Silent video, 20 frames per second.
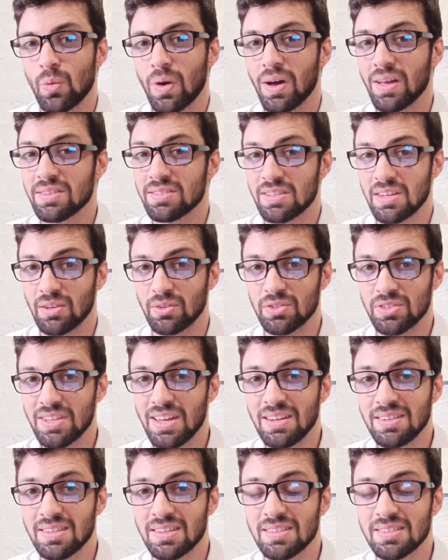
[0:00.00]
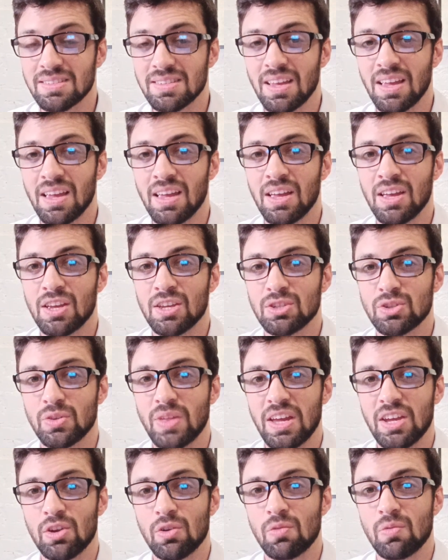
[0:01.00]
one single sentence so
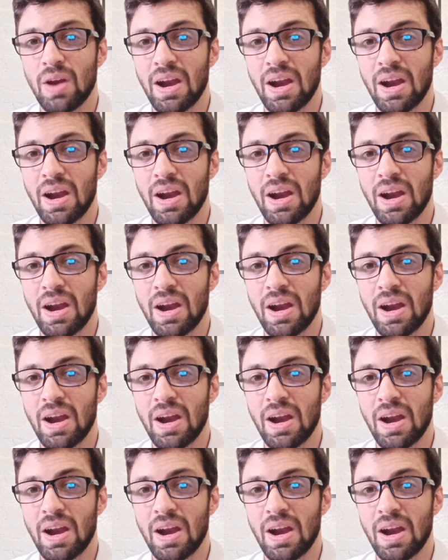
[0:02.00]
that your